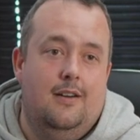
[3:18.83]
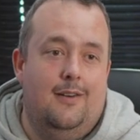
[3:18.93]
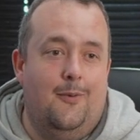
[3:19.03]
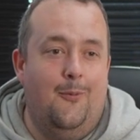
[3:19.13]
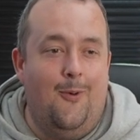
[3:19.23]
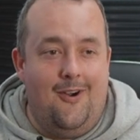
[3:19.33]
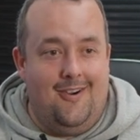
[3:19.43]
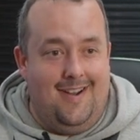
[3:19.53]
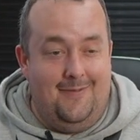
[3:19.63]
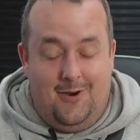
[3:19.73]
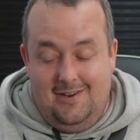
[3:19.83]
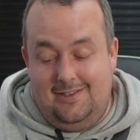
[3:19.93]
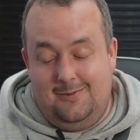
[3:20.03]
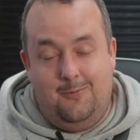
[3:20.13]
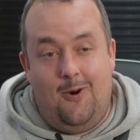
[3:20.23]
What have I
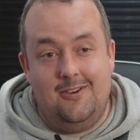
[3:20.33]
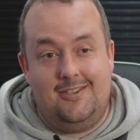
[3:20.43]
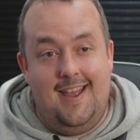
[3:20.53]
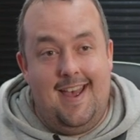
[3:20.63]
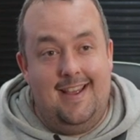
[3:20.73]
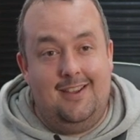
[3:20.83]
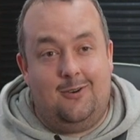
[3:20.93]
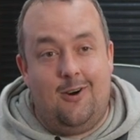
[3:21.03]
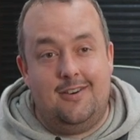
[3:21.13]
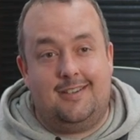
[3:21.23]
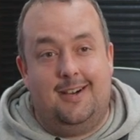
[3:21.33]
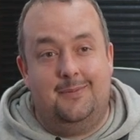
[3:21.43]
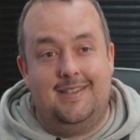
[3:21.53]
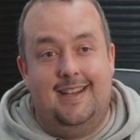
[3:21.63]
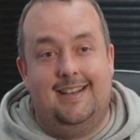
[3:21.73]
just watched there? The cross
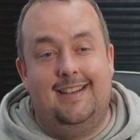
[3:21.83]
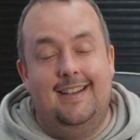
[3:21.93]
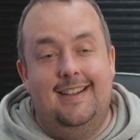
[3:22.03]
comes in.